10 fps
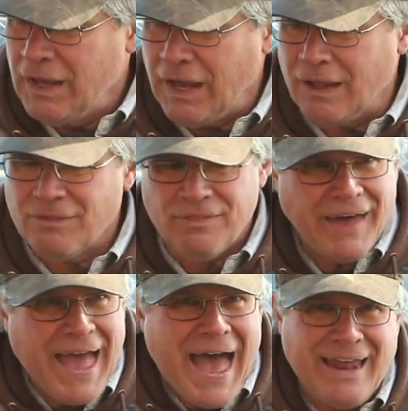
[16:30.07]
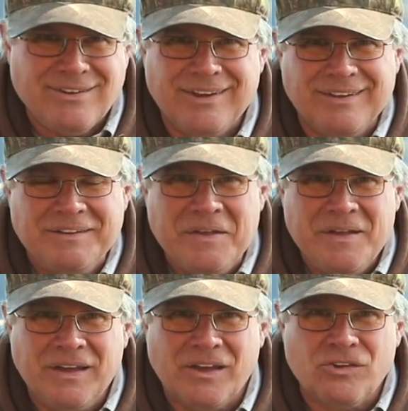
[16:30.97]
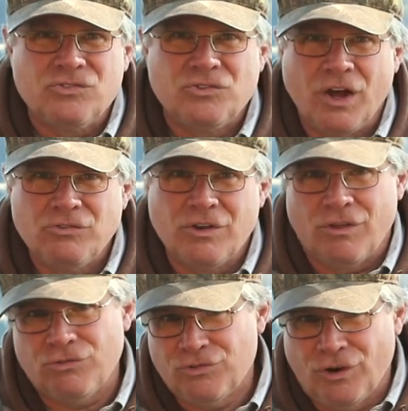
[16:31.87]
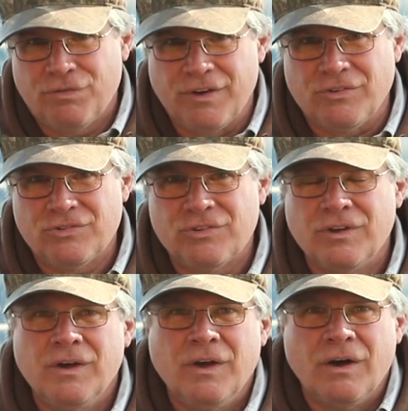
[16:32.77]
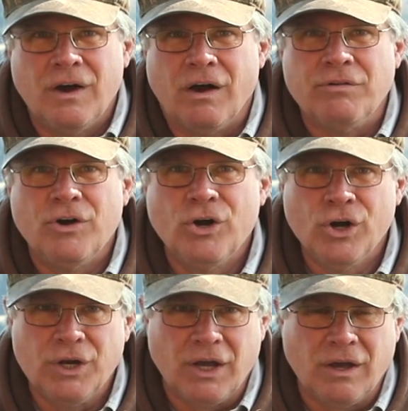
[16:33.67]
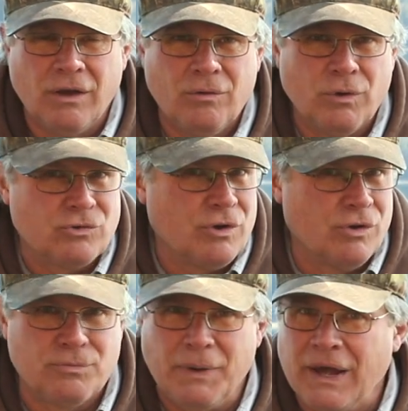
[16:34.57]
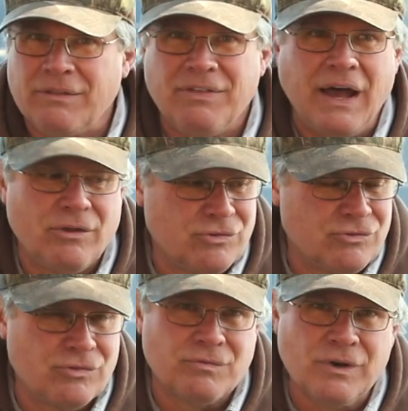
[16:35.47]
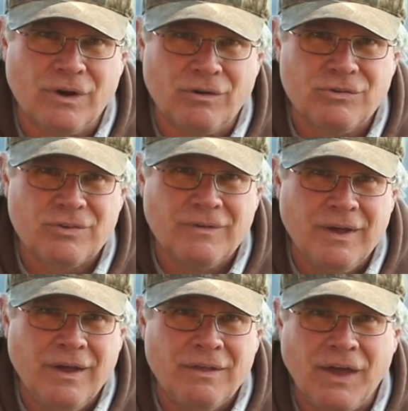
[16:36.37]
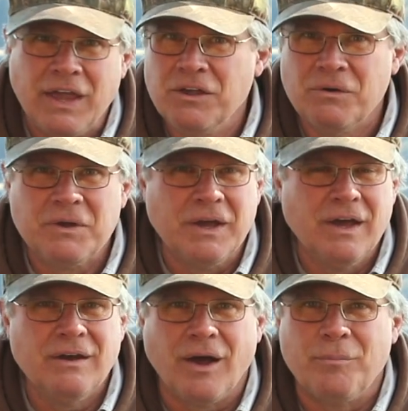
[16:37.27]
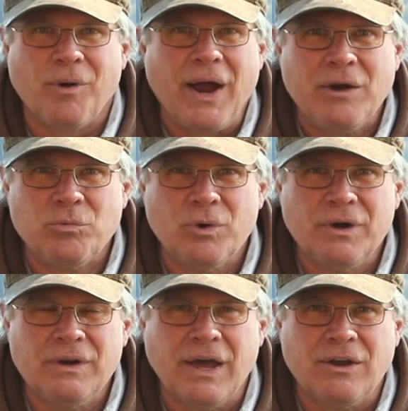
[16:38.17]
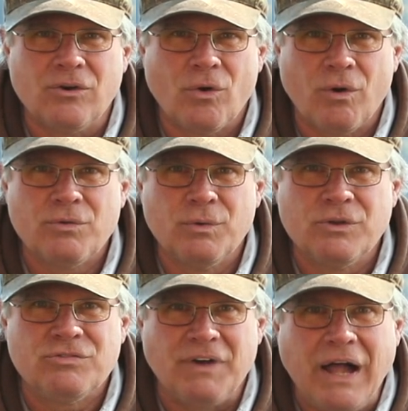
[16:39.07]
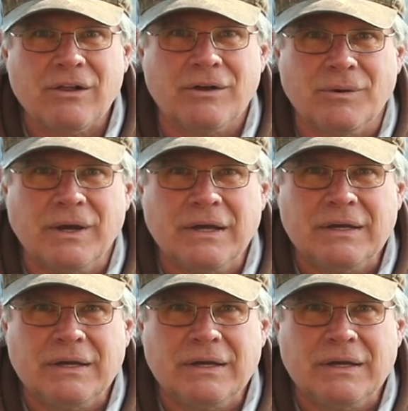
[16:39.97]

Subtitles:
And that is touching the surface of hooding, which goes back thousands of years. Thank you again. I'm Brad Wood at Northwoods Falconry.